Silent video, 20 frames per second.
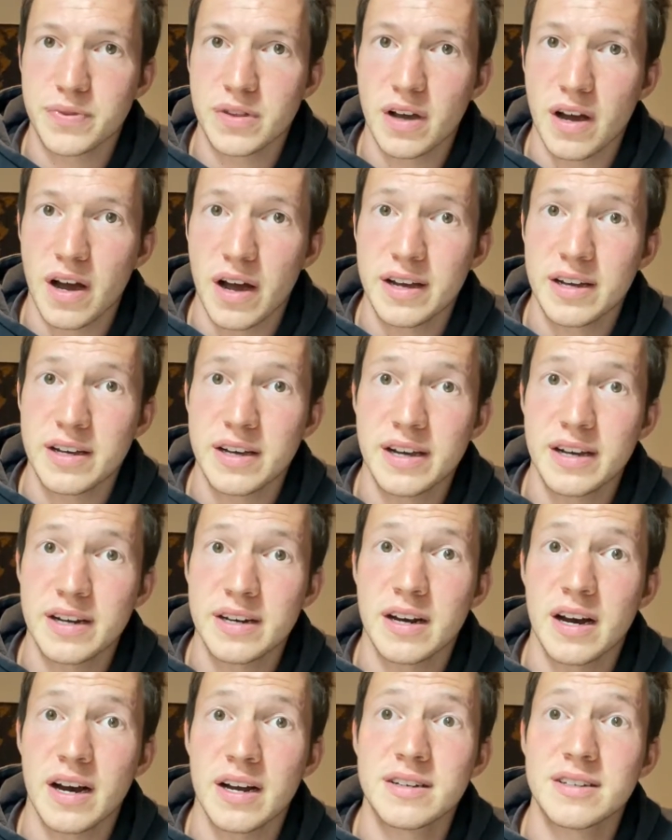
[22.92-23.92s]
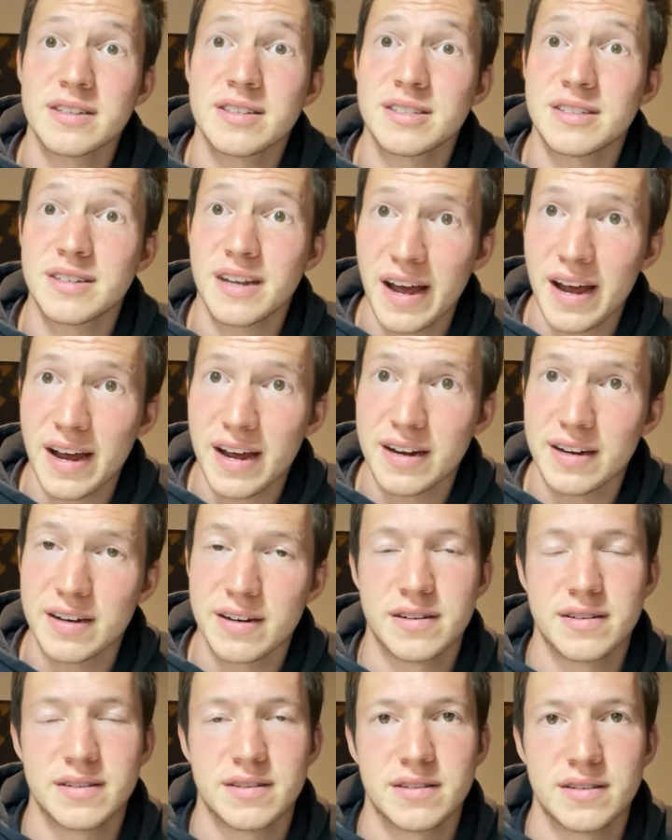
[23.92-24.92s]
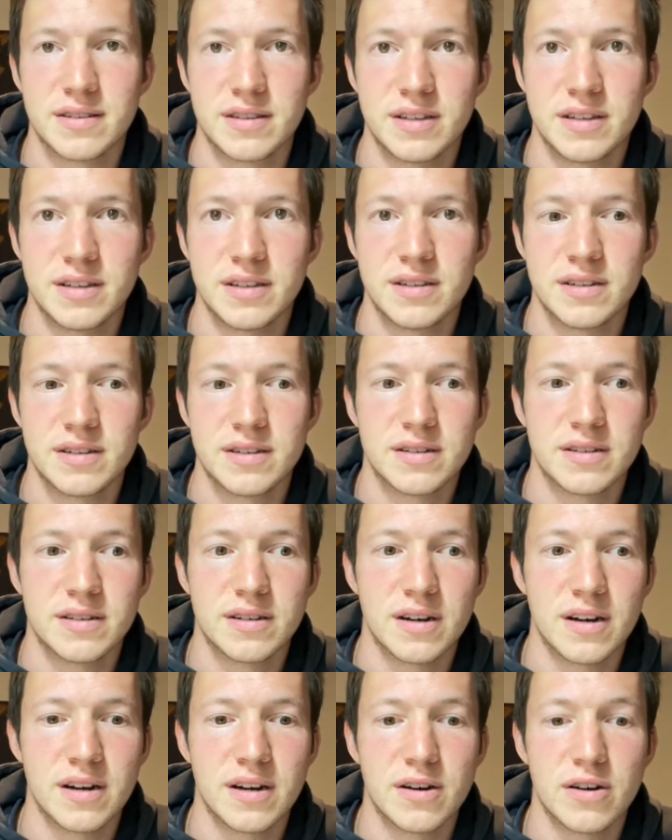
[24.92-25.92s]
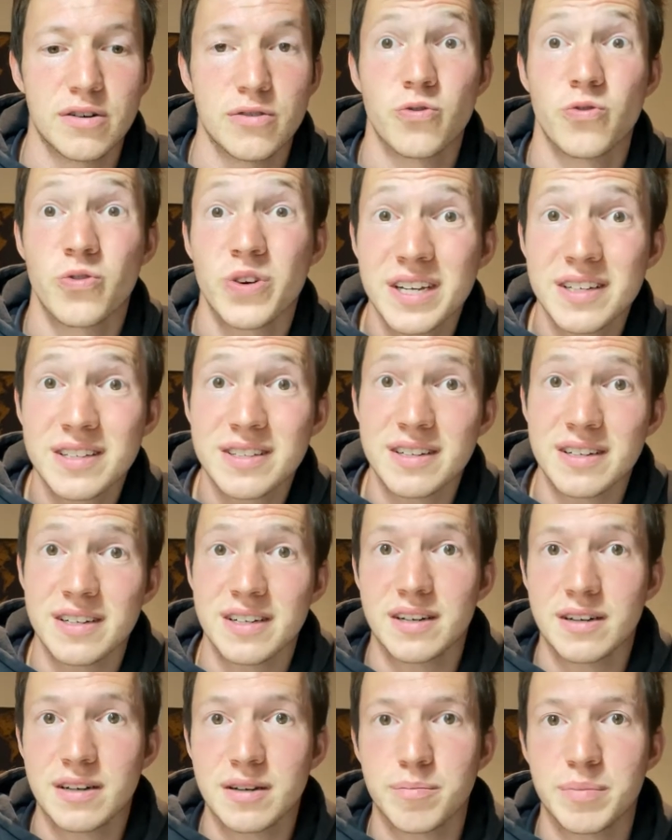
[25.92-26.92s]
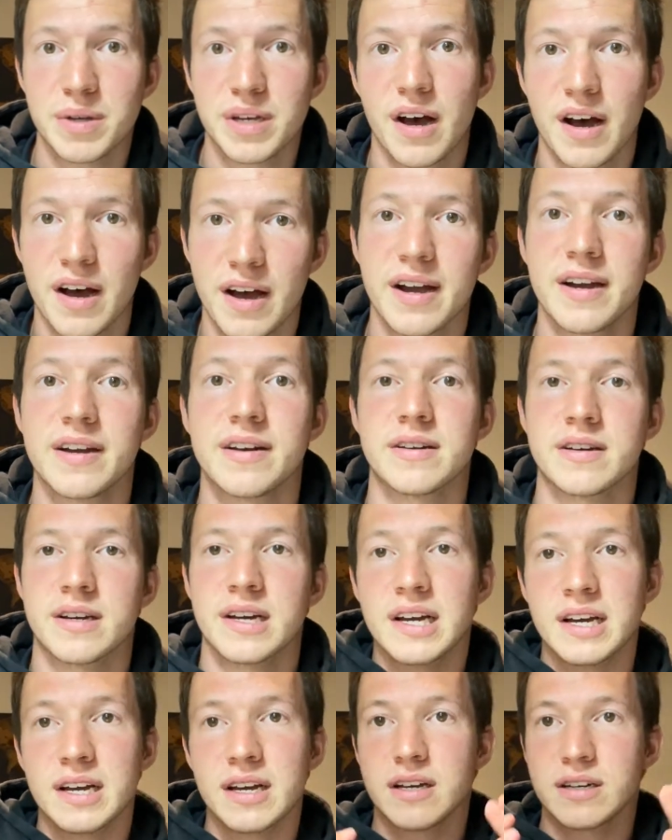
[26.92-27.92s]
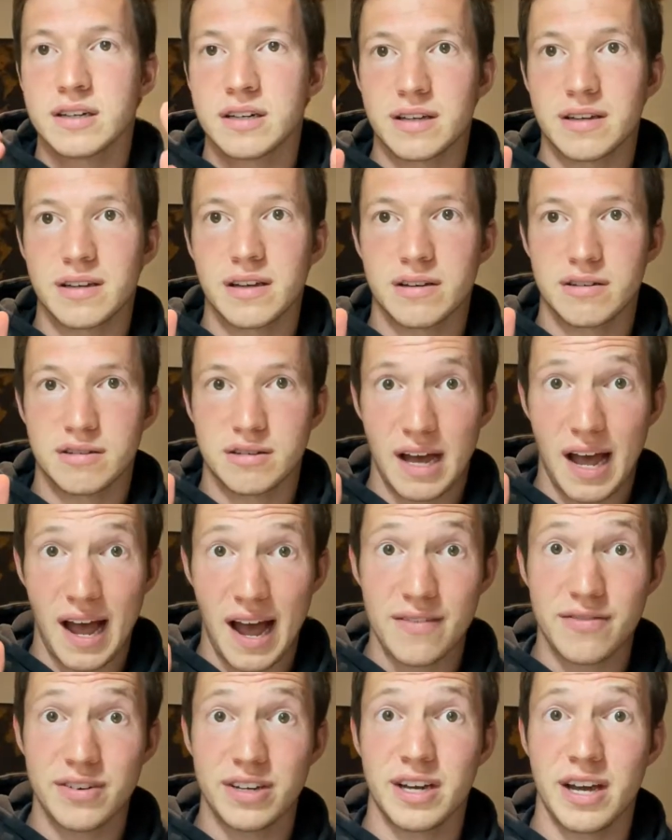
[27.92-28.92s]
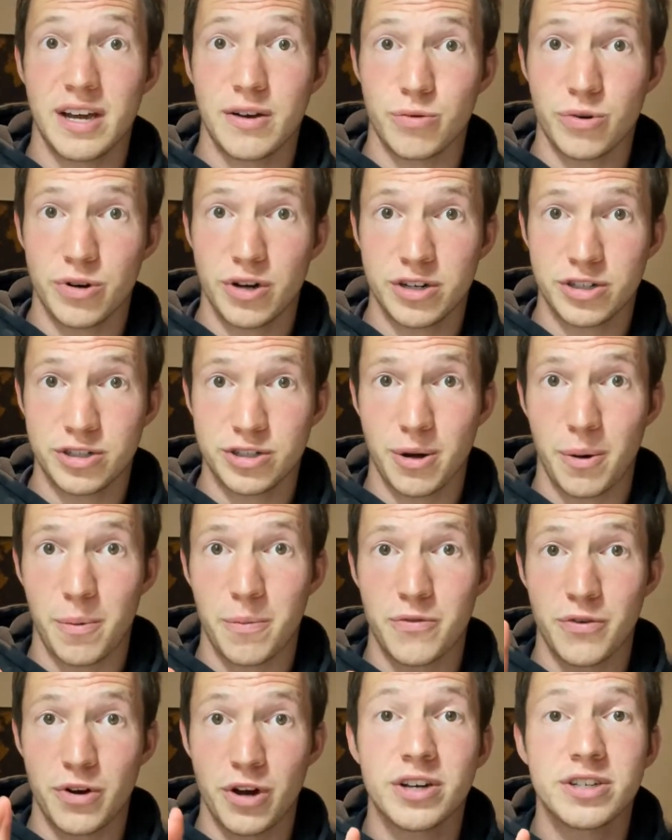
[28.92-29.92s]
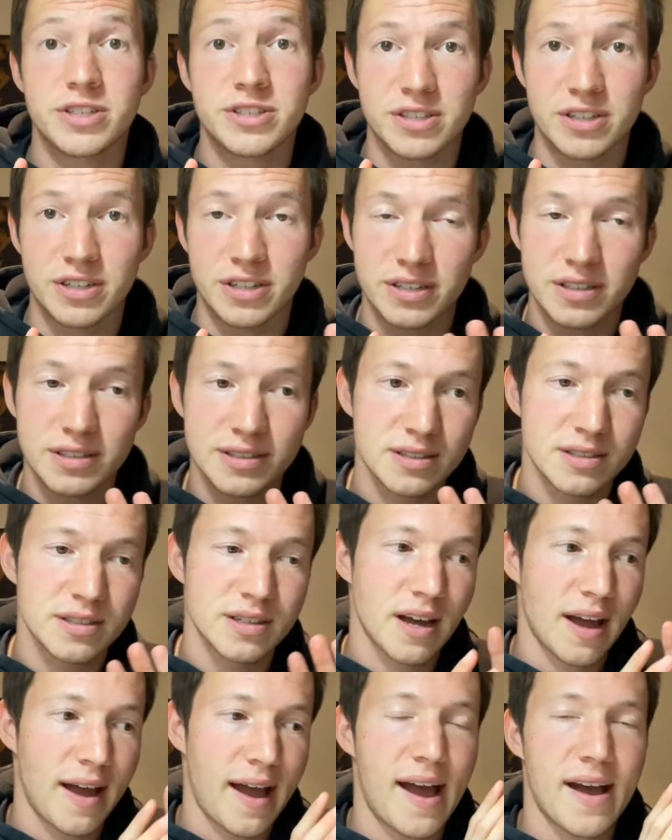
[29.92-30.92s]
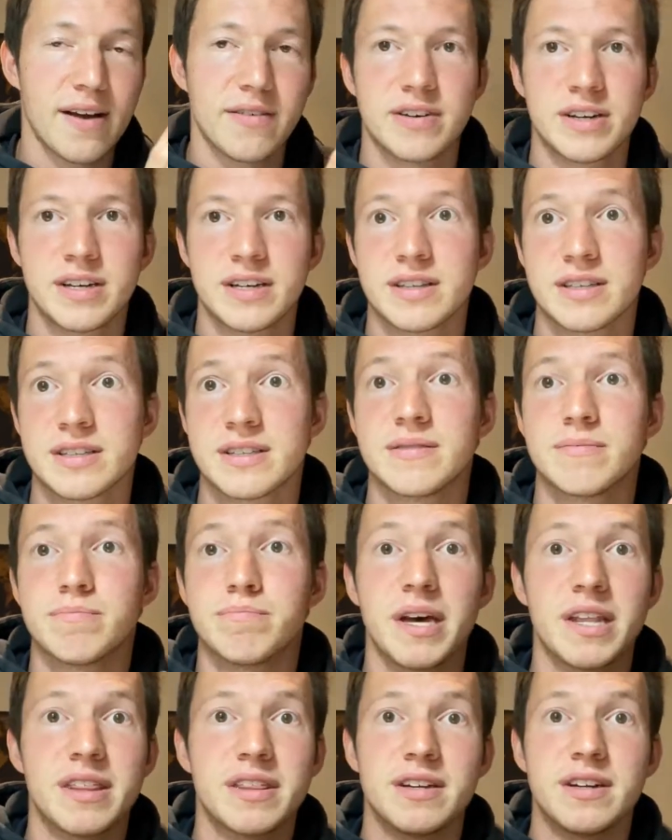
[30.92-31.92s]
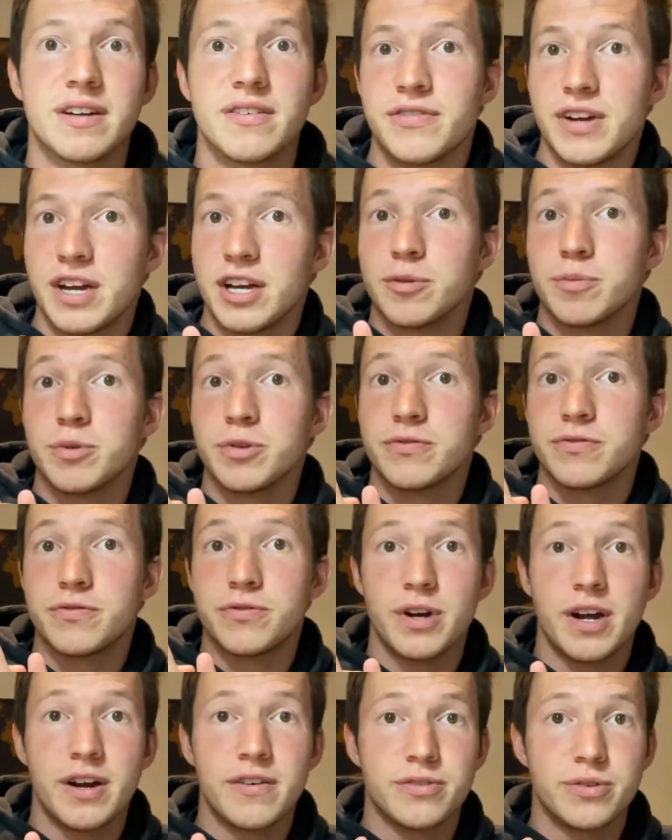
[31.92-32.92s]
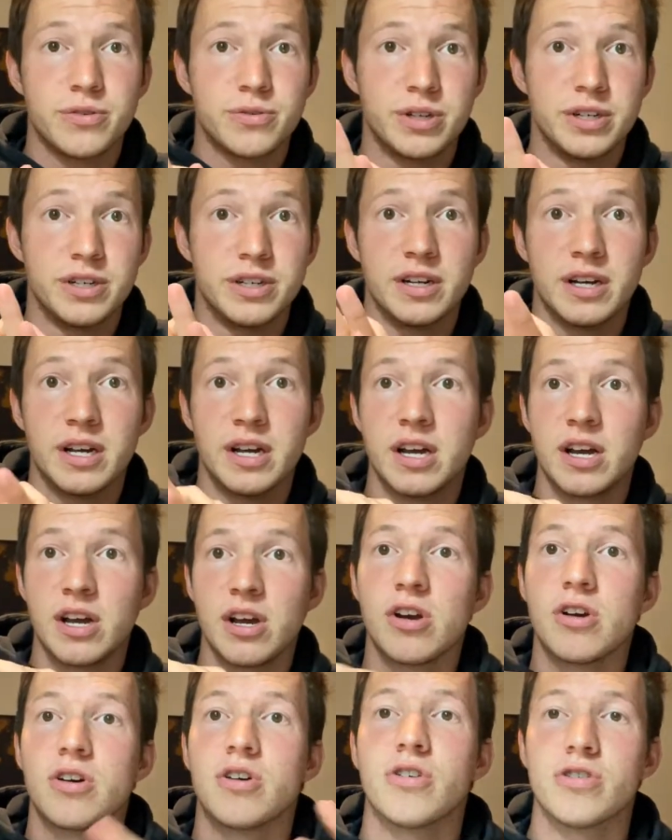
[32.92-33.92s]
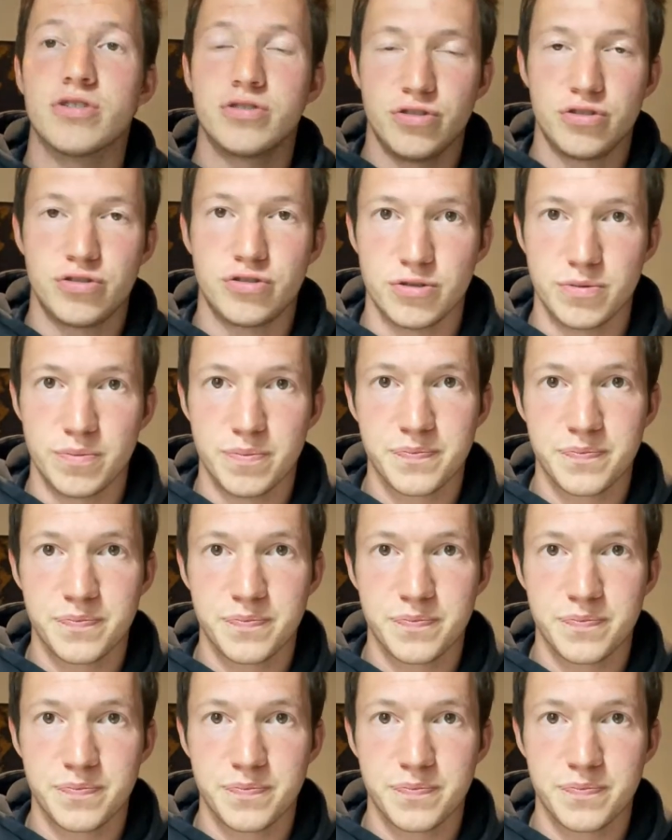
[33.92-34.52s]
I can understand the reasoning behind having a workshop versus having the method available for everyone on YouTube.